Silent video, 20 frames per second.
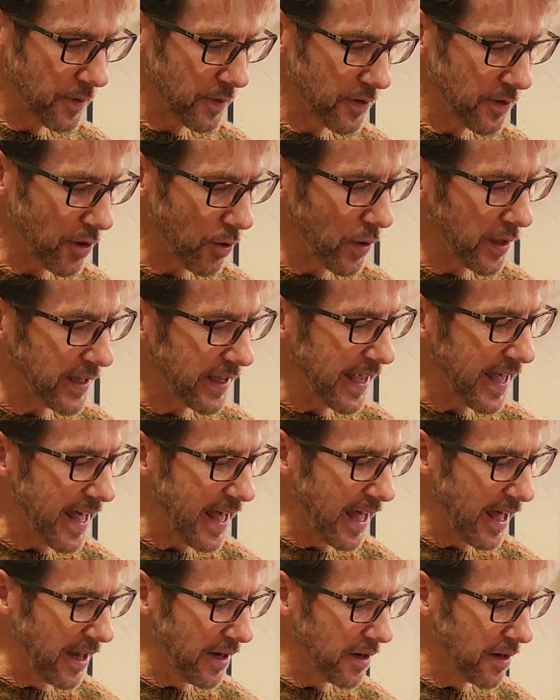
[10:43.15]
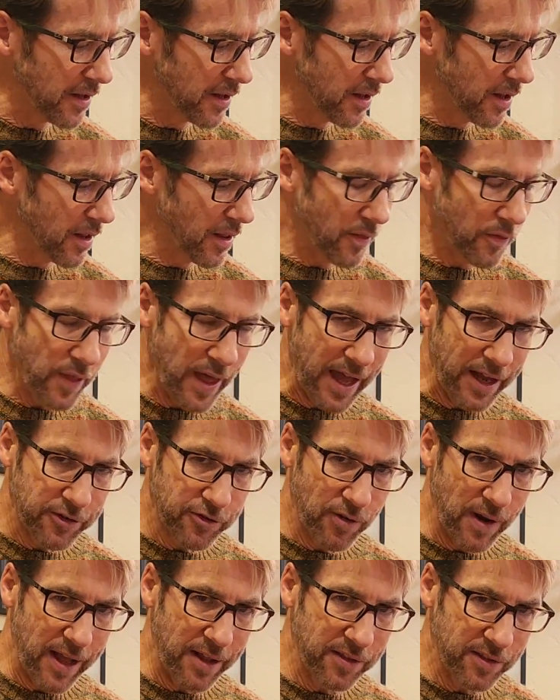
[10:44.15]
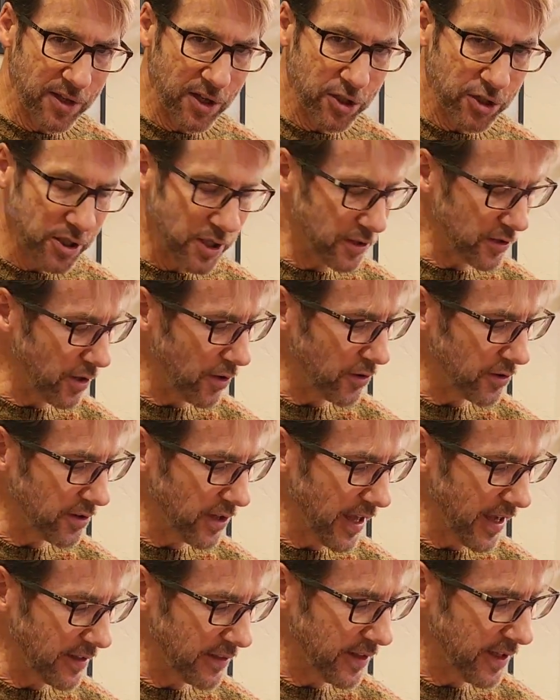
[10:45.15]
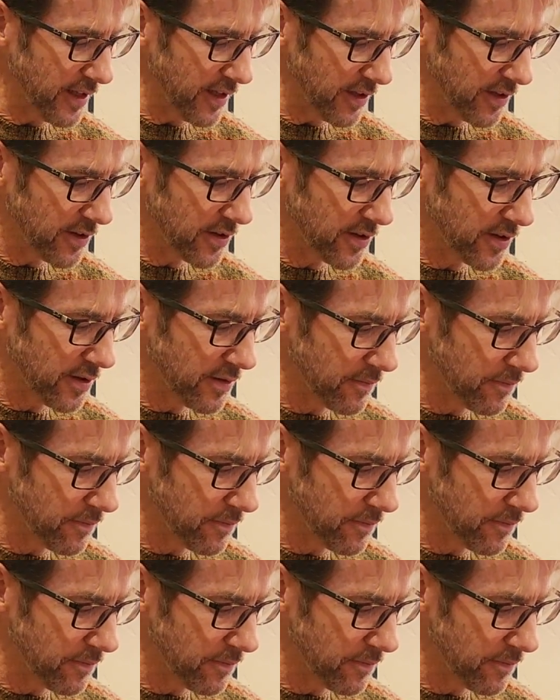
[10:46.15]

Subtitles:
So again, that transition goes like this.